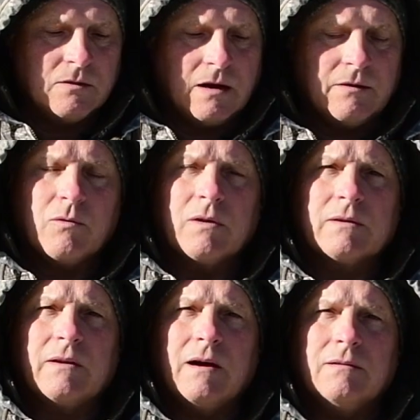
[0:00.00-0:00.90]
how it
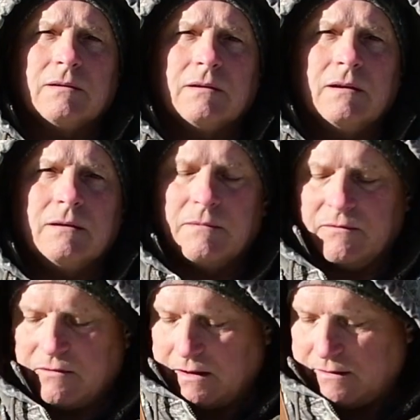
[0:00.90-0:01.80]
works out
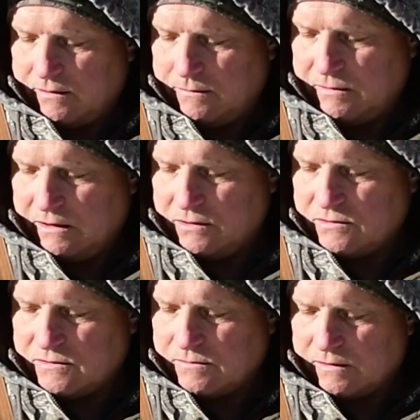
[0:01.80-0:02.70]
if I have any big
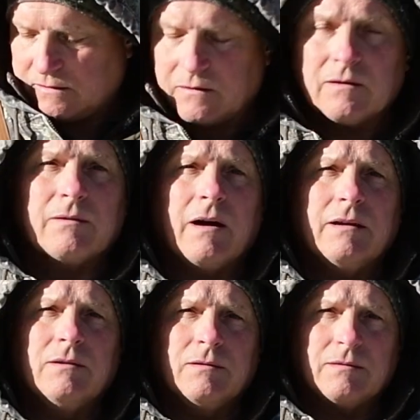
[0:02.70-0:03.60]
issues with it. So I
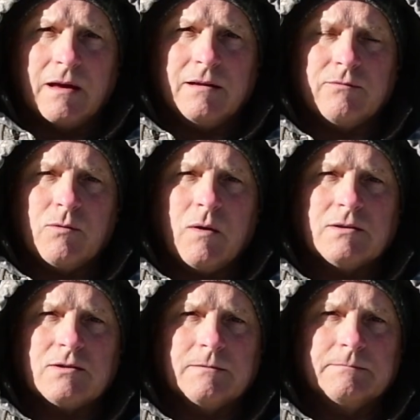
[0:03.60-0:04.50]
do thank you for
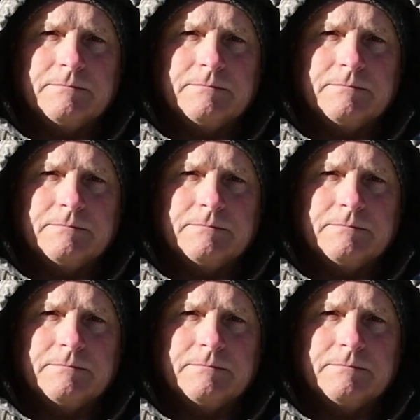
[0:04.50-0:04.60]
watching.